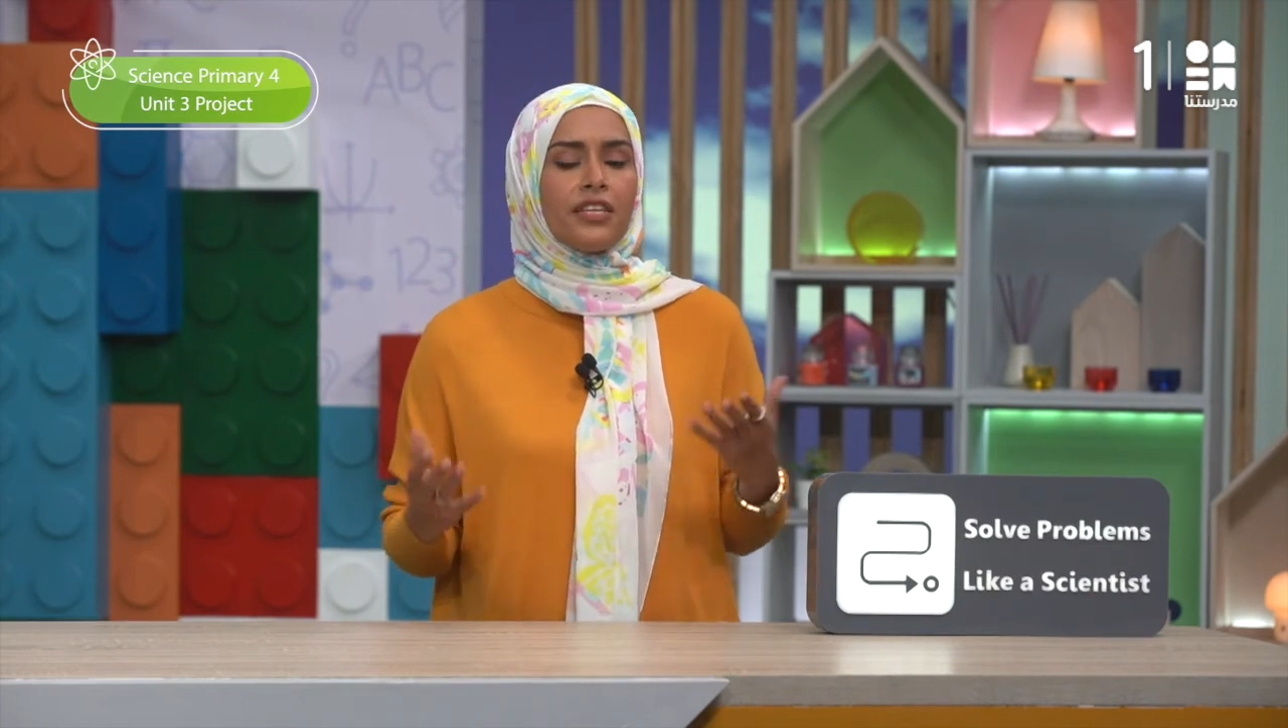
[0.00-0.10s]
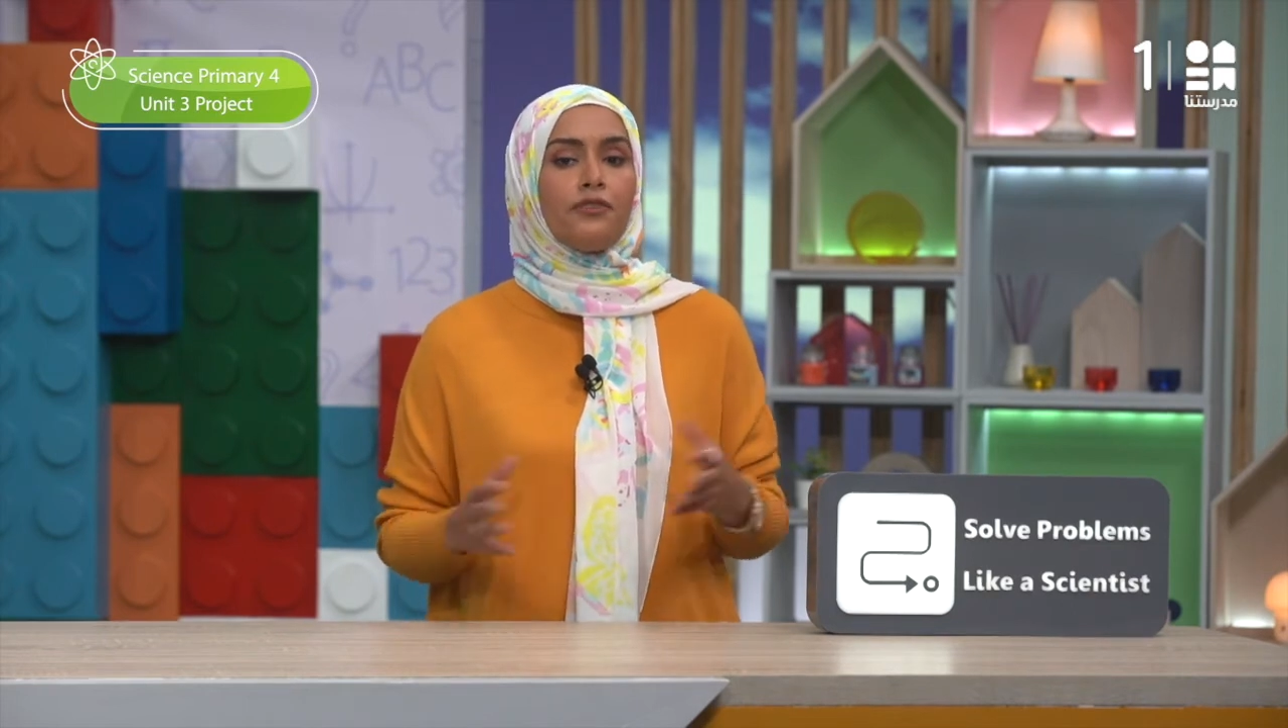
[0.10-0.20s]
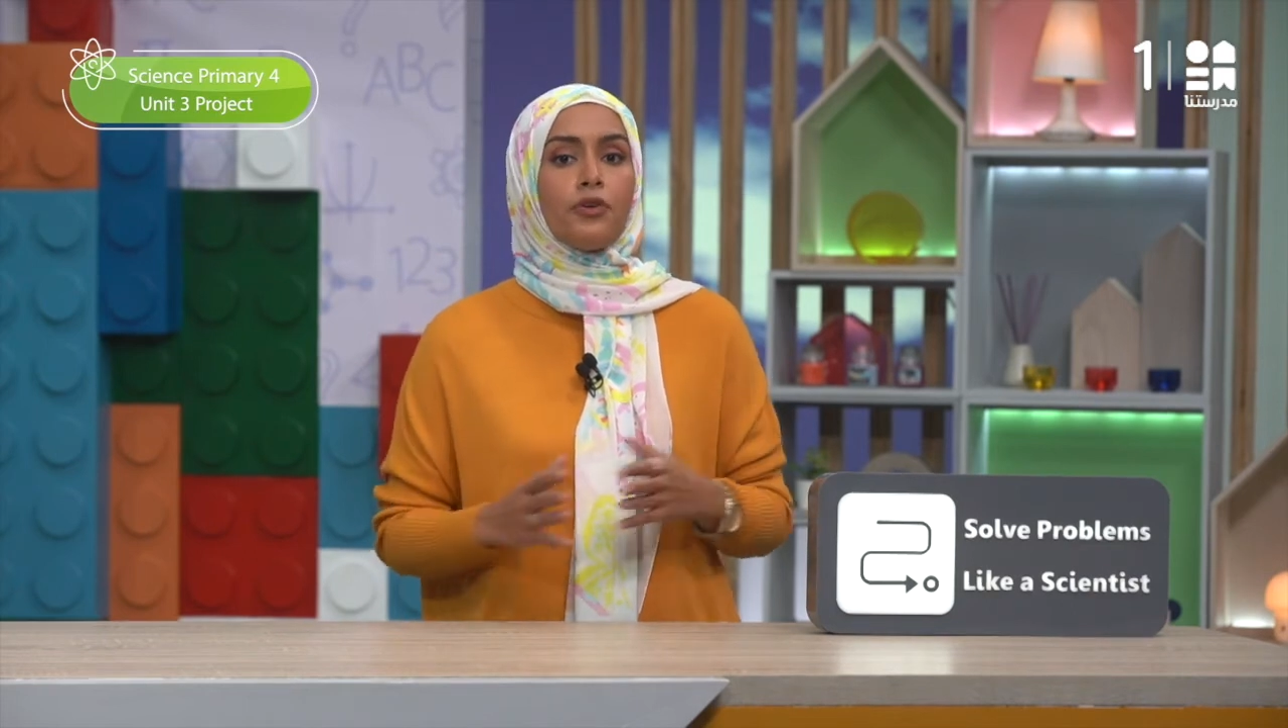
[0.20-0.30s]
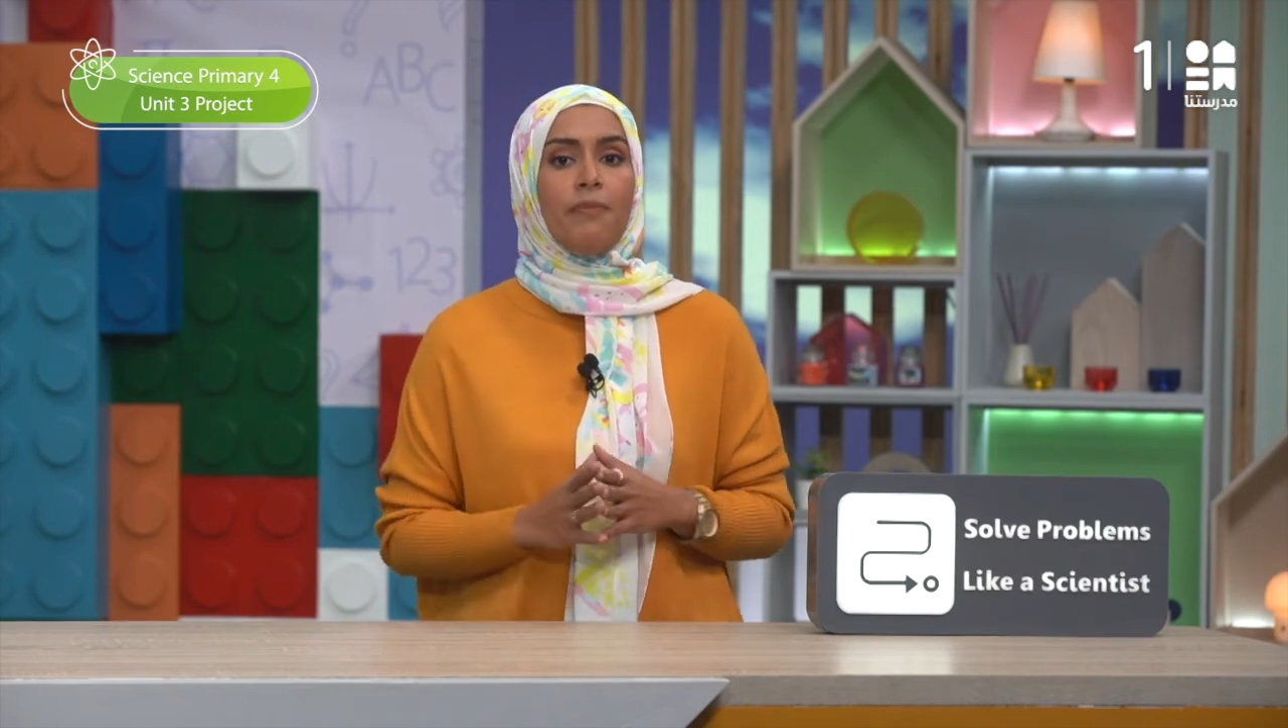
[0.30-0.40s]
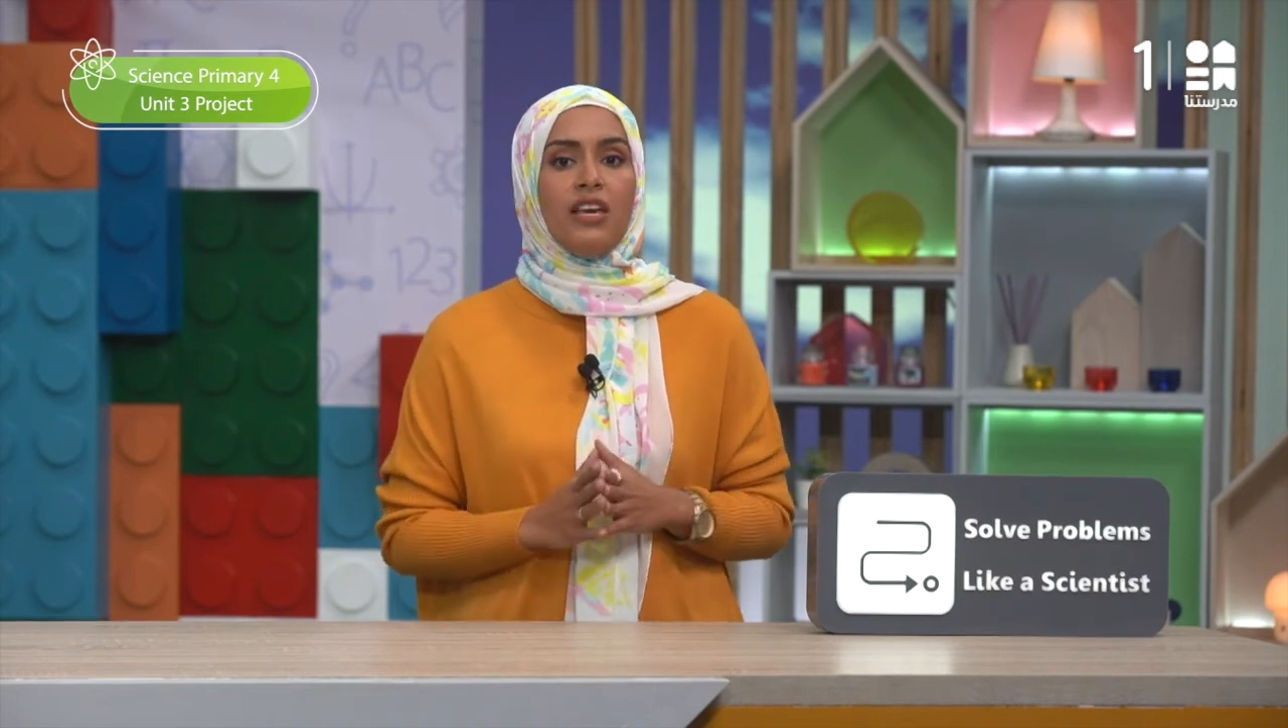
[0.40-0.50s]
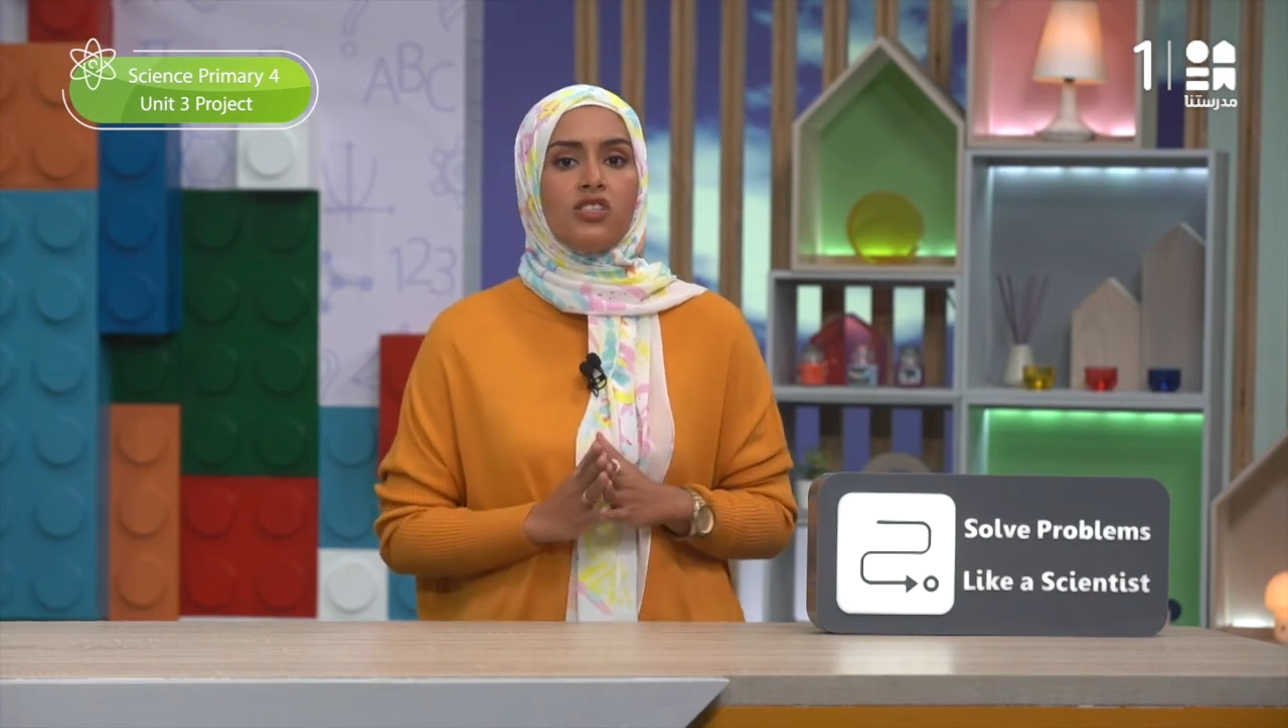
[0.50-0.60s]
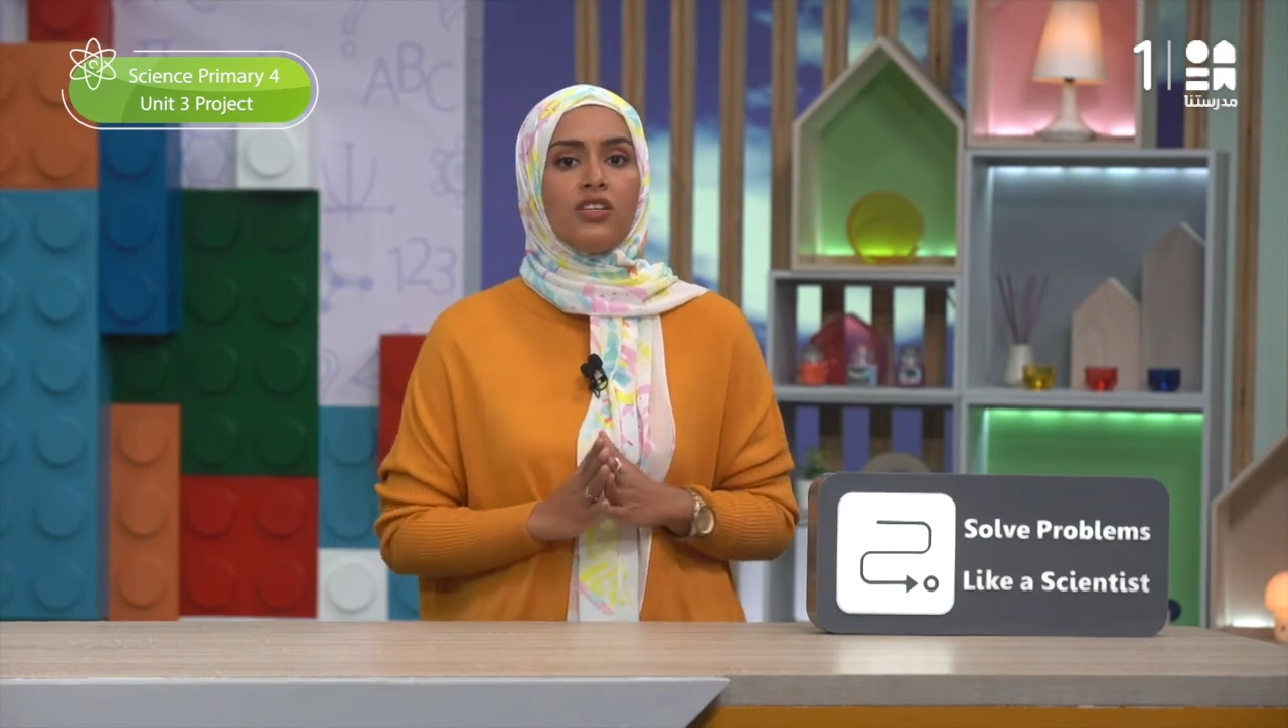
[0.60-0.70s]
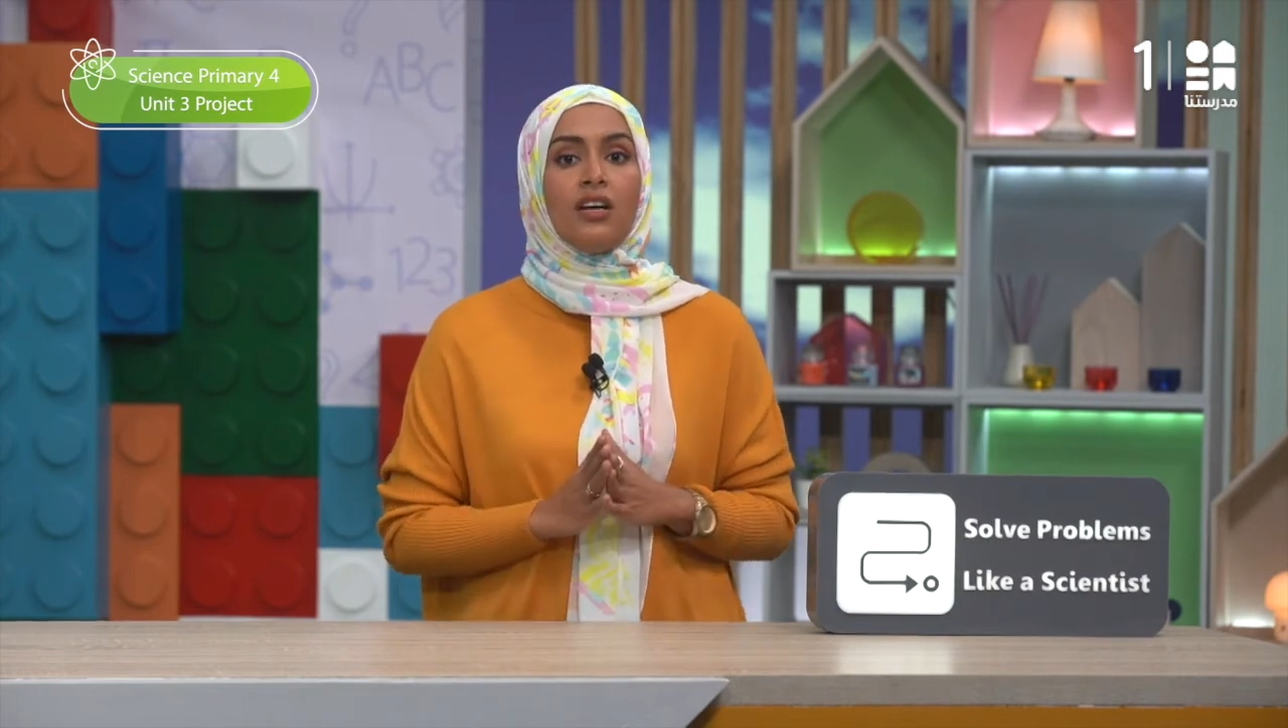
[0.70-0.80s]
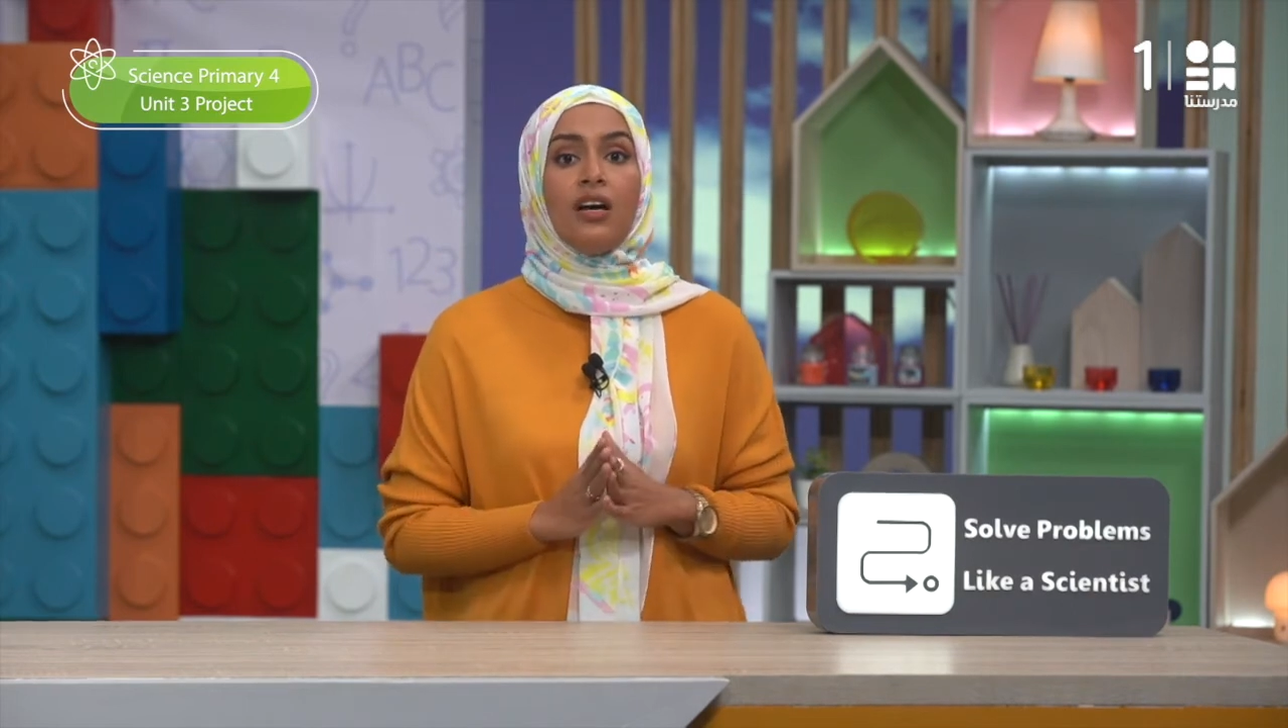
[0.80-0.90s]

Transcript: information